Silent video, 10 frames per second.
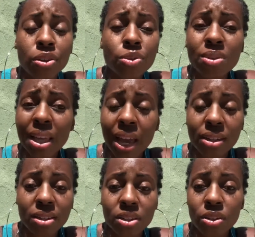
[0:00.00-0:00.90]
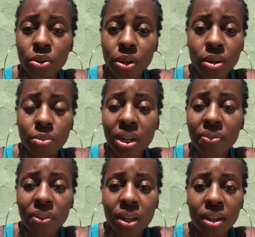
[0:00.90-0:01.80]
use that to your
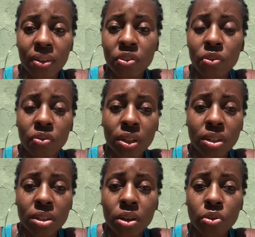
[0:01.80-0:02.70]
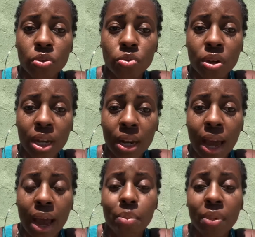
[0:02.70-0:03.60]
benefit if you feel as though you
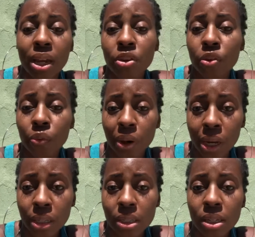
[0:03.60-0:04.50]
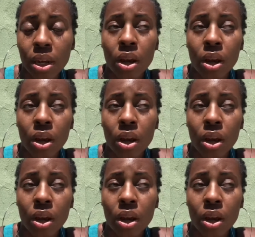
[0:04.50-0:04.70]
cannot make your rent